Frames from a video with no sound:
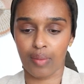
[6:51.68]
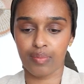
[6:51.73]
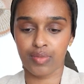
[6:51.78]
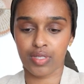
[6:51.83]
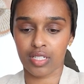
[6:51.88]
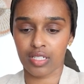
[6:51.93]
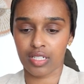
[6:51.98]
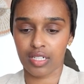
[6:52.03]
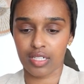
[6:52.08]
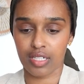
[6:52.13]
I'm
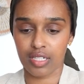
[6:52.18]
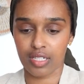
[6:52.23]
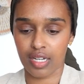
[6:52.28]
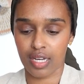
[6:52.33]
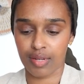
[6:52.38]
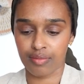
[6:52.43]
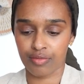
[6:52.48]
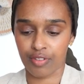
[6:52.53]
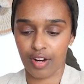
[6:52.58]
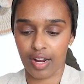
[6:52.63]
just gonna
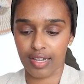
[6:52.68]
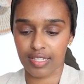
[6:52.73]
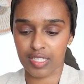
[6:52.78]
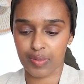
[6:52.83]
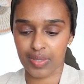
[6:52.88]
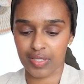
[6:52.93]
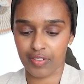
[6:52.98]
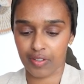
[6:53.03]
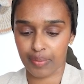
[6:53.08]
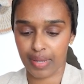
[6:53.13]
um, write a
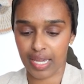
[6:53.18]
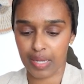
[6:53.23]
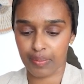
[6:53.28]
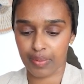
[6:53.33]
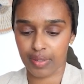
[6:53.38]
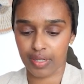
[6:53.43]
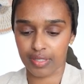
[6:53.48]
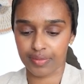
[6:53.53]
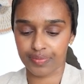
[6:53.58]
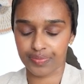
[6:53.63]
specific
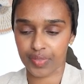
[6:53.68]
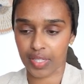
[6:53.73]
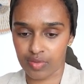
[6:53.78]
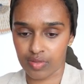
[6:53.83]
paper.